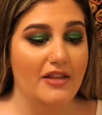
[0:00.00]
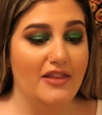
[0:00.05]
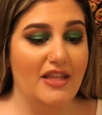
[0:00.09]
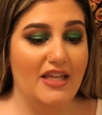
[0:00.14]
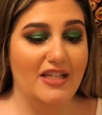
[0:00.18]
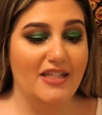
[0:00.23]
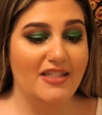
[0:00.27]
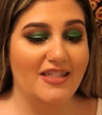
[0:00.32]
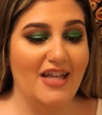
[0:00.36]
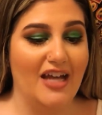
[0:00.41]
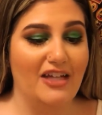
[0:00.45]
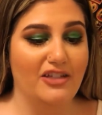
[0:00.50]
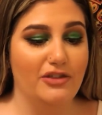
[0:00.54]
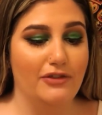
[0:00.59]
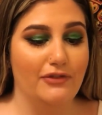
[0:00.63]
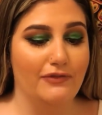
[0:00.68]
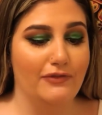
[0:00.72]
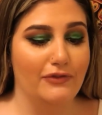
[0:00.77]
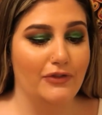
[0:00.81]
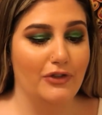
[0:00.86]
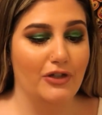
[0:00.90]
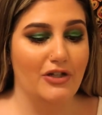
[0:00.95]
things that
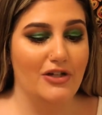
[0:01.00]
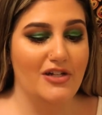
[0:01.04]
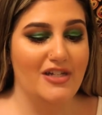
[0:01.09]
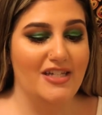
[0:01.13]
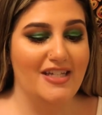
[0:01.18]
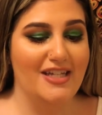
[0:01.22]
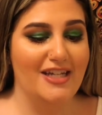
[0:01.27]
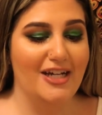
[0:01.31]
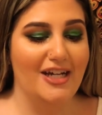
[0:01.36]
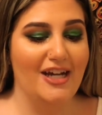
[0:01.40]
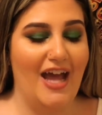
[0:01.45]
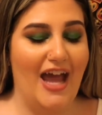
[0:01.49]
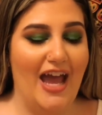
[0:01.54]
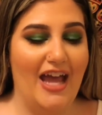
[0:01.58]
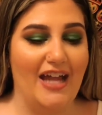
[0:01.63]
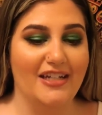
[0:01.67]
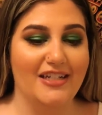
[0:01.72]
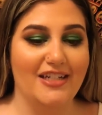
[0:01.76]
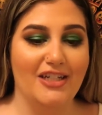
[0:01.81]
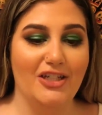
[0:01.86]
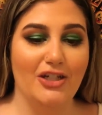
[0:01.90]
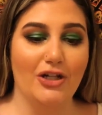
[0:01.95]
you've learned here,
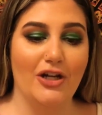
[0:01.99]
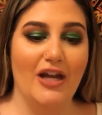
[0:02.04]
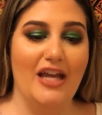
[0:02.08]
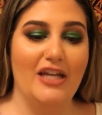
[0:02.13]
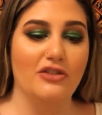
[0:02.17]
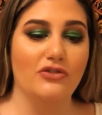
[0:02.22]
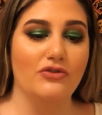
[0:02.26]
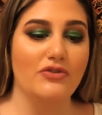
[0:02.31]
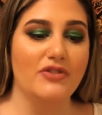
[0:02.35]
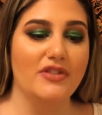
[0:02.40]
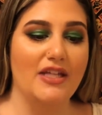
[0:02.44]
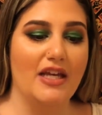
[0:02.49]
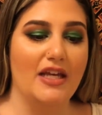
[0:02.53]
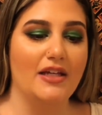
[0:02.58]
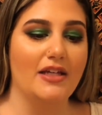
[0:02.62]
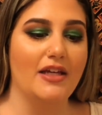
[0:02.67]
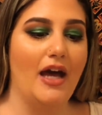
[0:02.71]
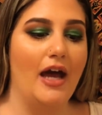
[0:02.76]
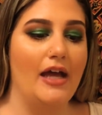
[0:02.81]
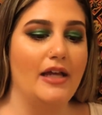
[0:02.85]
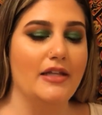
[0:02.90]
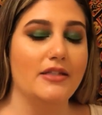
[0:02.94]
and your angels and
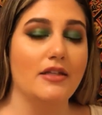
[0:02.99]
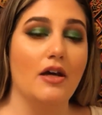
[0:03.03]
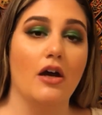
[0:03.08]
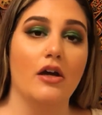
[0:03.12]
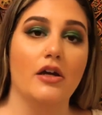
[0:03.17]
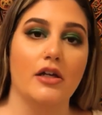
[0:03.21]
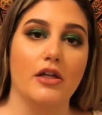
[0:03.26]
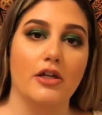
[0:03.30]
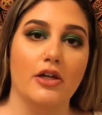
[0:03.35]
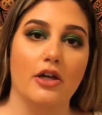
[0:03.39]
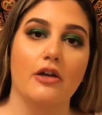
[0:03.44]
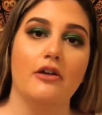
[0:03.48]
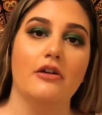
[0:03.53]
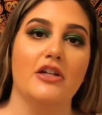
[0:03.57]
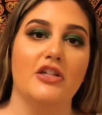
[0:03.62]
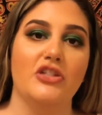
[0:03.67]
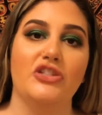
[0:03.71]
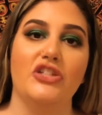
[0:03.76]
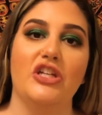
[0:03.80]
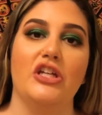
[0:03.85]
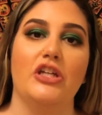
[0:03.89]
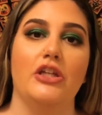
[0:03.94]
guides are
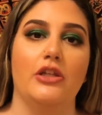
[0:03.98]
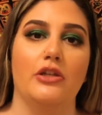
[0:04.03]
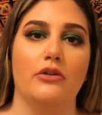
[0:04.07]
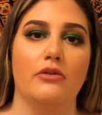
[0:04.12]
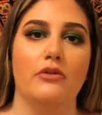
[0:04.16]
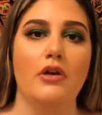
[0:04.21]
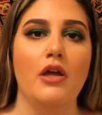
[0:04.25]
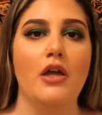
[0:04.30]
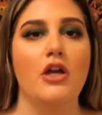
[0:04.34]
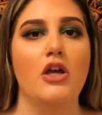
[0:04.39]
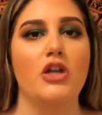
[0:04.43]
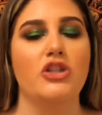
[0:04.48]
encouraging you